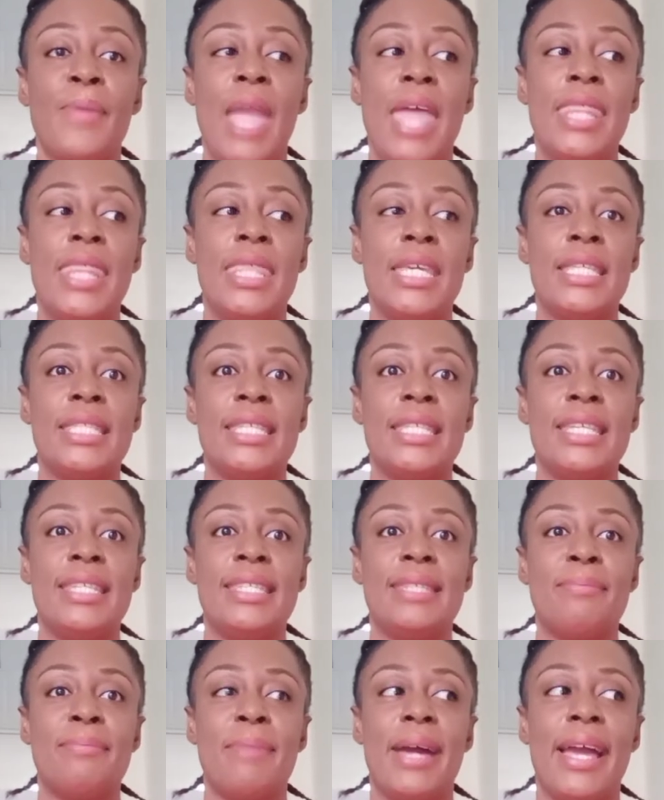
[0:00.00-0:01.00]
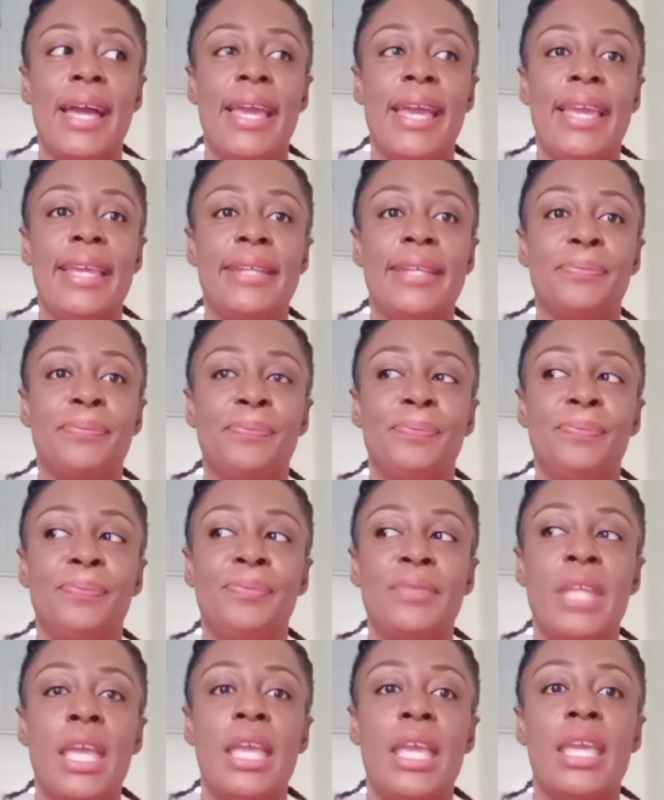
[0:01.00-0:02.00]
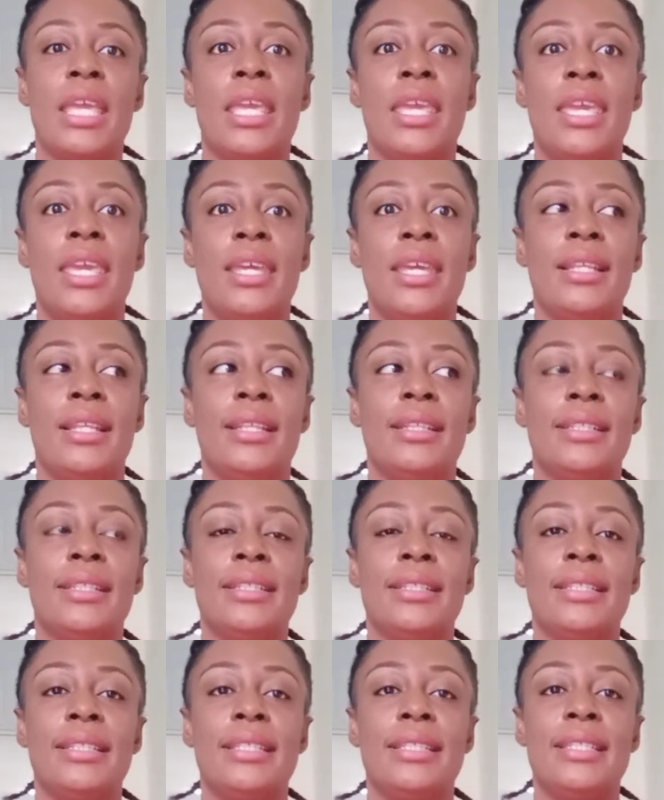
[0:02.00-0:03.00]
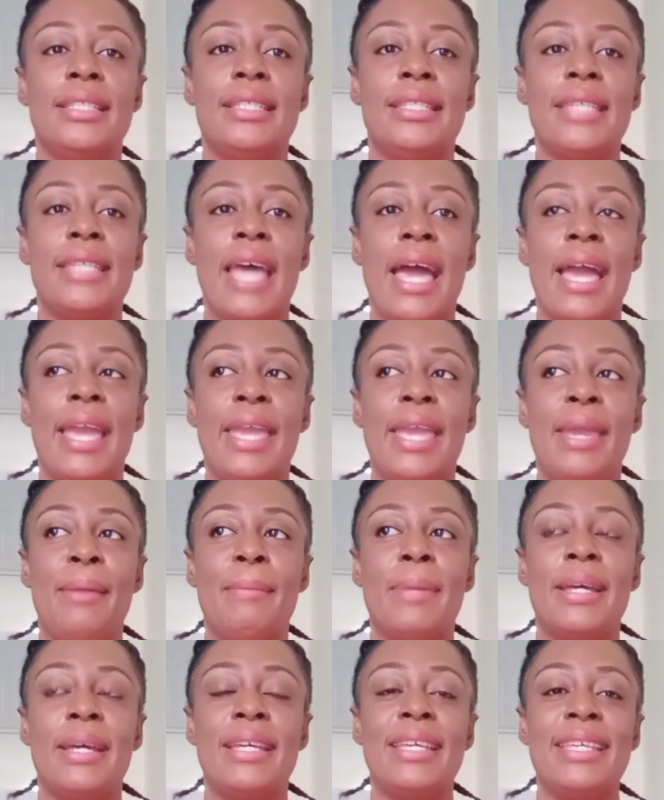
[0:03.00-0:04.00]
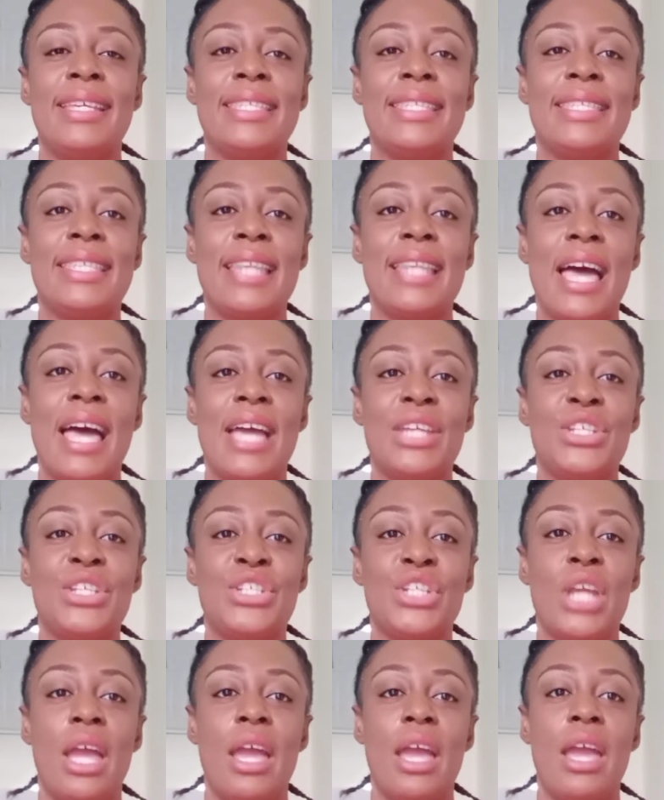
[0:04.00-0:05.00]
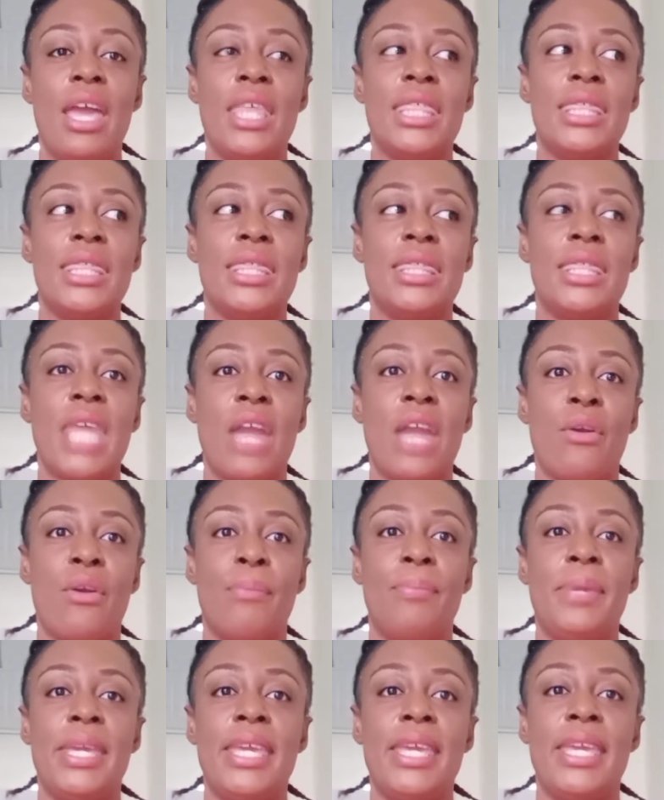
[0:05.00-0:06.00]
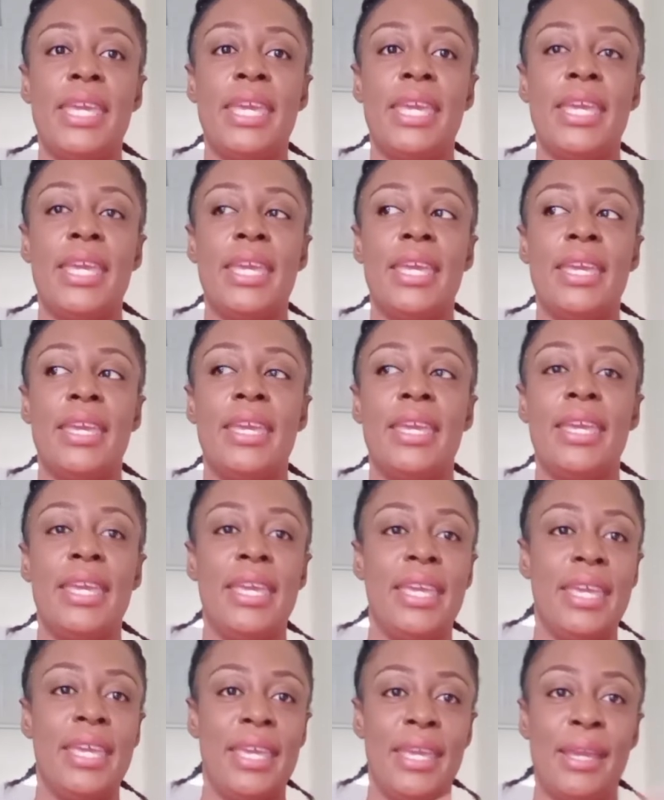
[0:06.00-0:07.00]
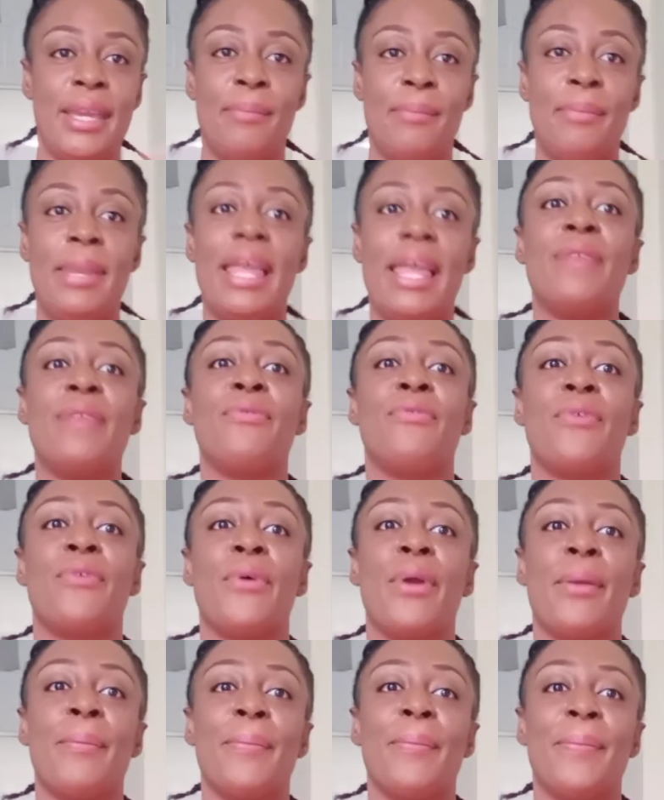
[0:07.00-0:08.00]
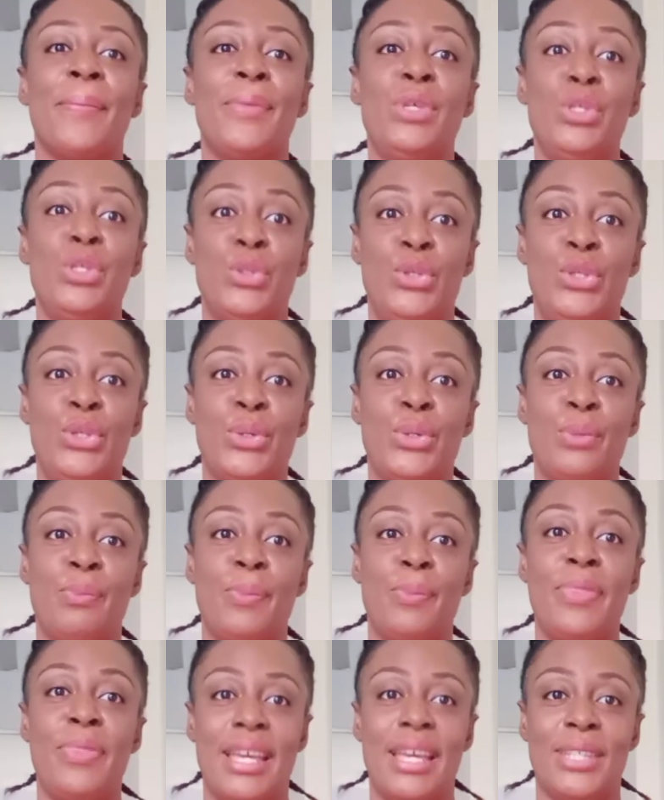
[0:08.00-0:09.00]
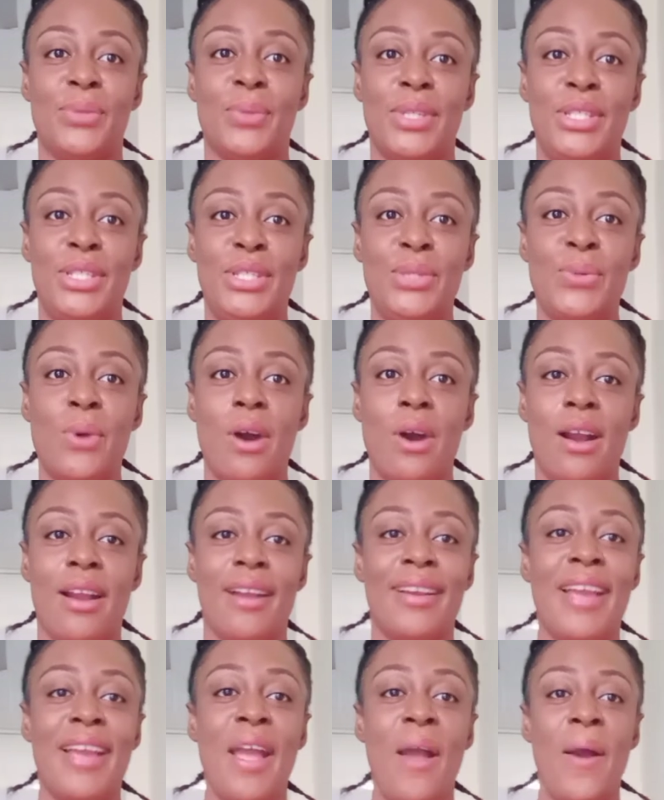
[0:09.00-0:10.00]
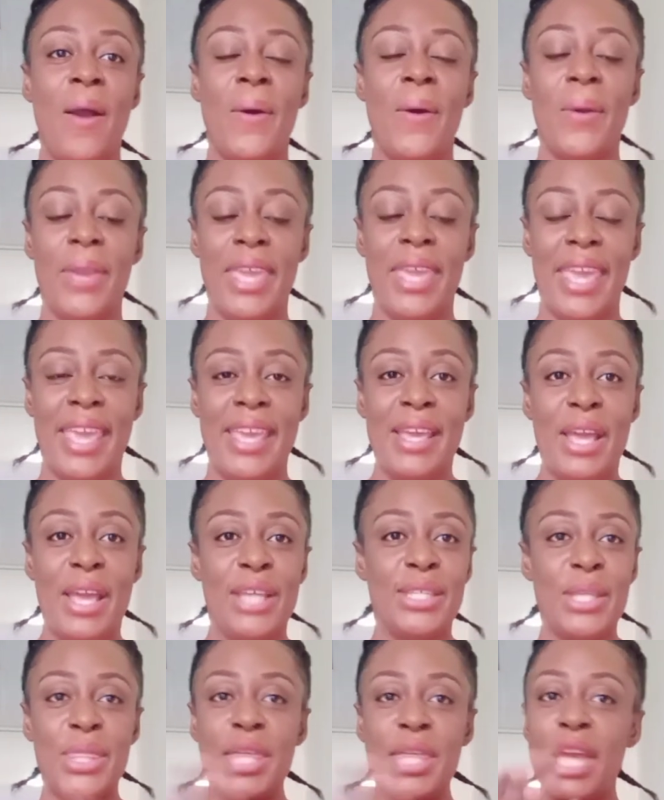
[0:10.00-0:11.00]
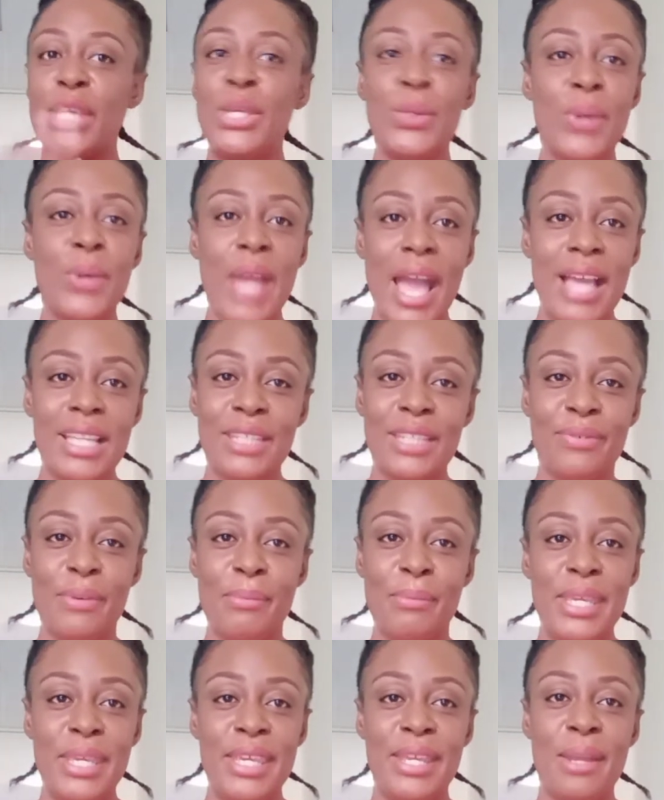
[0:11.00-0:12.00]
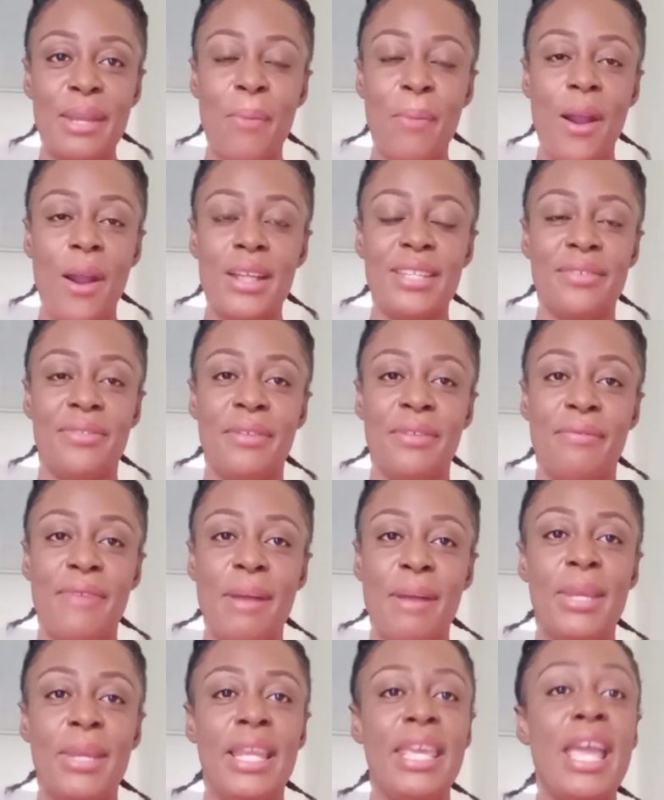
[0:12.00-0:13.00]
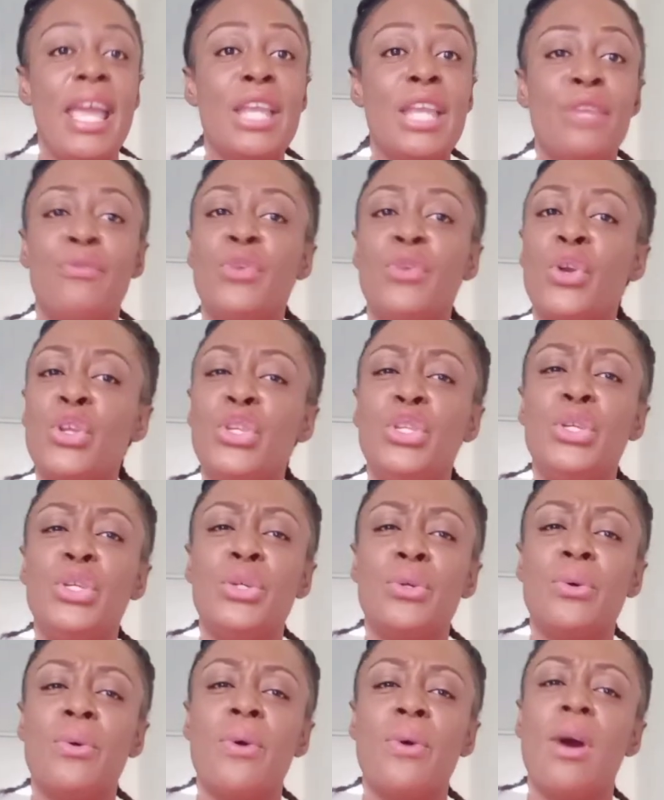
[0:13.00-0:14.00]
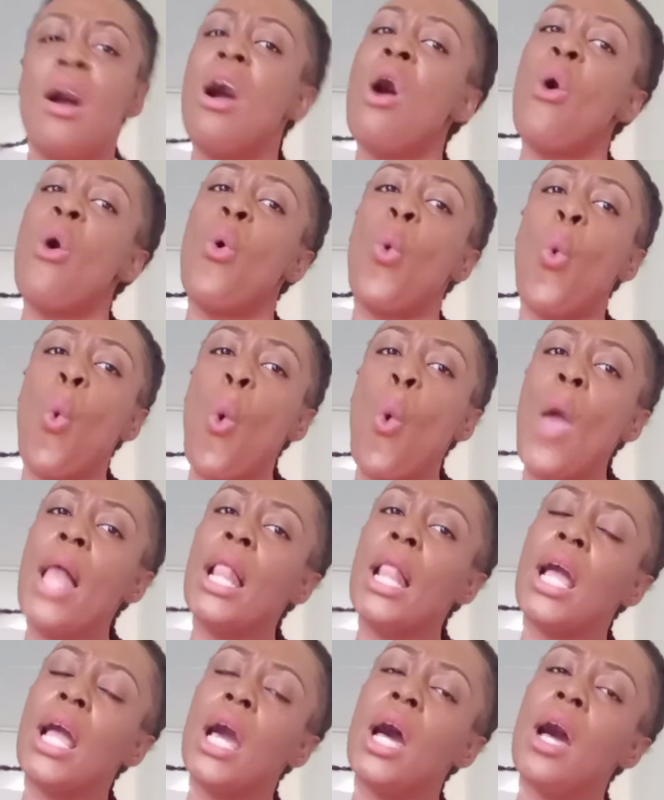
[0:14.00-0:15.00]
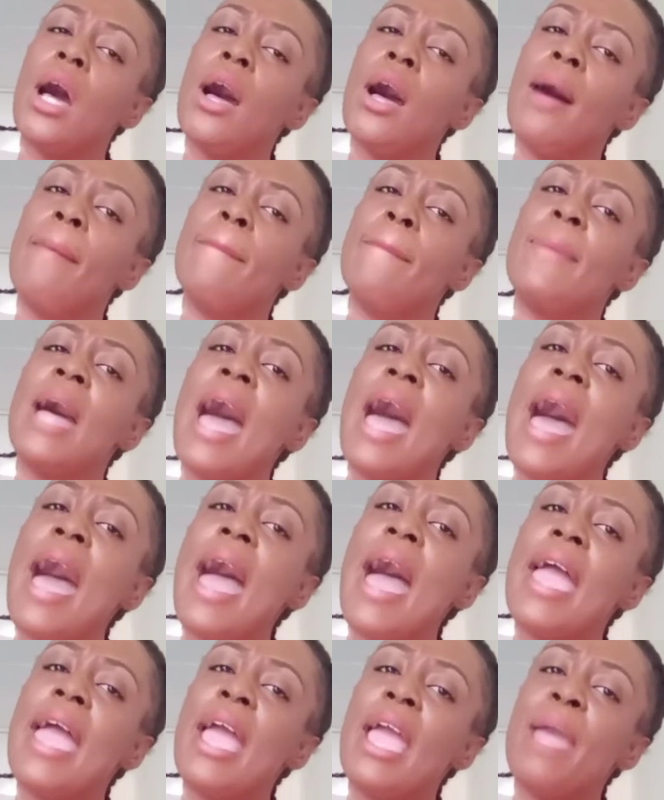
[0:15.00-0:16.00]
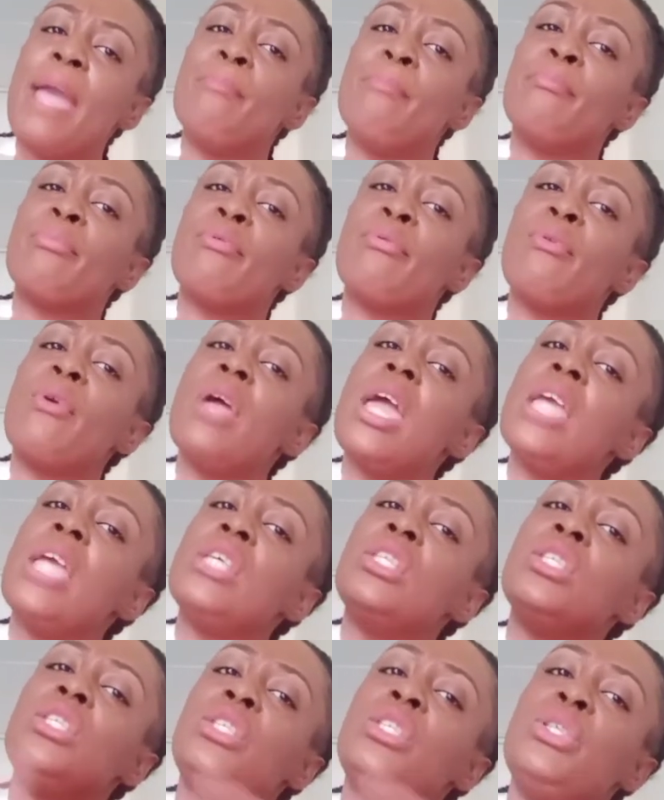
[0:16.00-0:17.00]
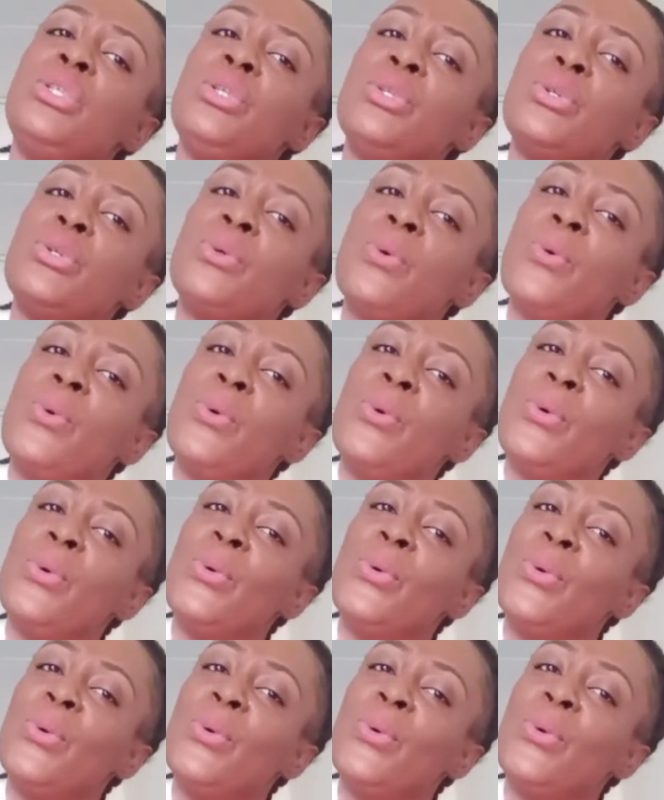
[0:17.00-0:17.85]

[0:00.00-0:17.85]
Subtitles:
this is my kill time / therapy platform, YouTube. That's what you are. Okay, so thank you guys for being a part of the family. And if you're new, welcome. I embrace you.